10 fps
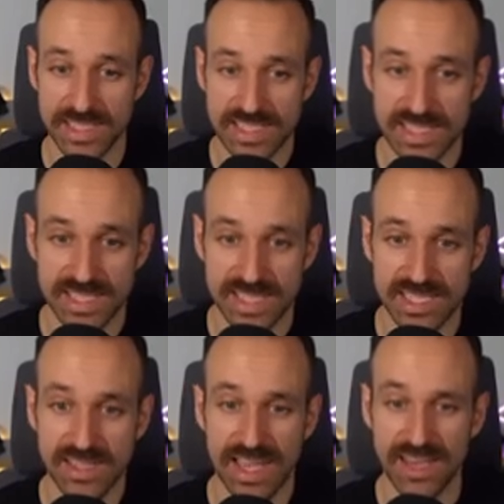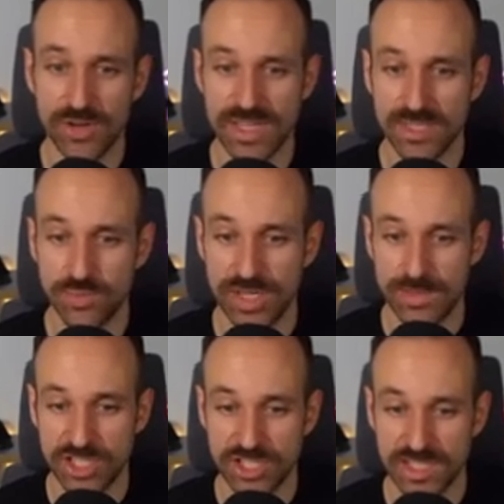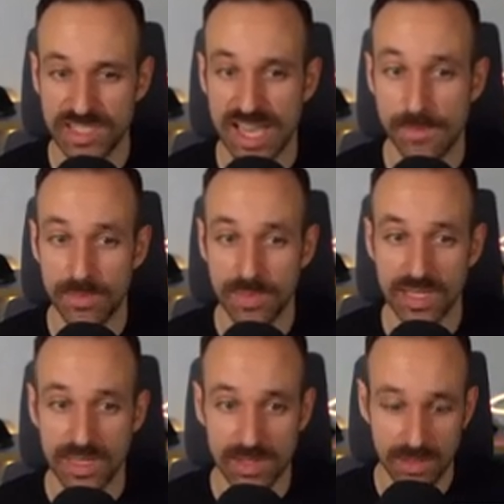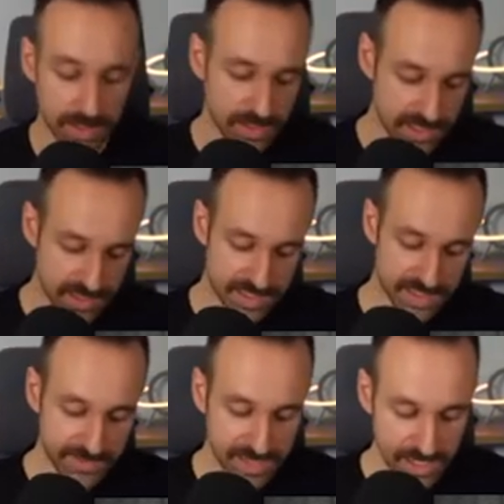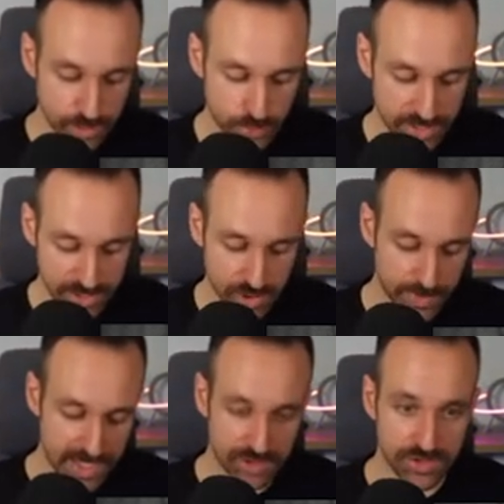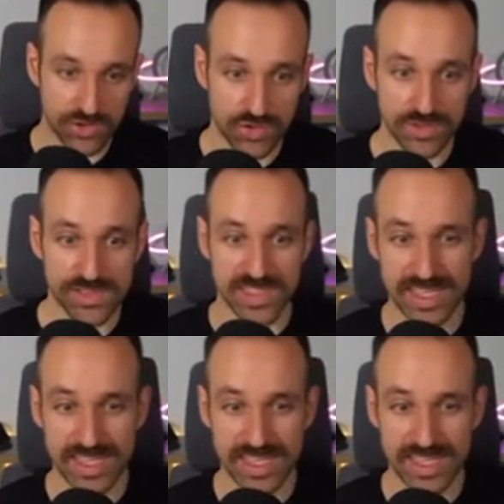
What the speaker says: As I said, everything's pretty much the same, but look at this. If I now press Command-Control-Z,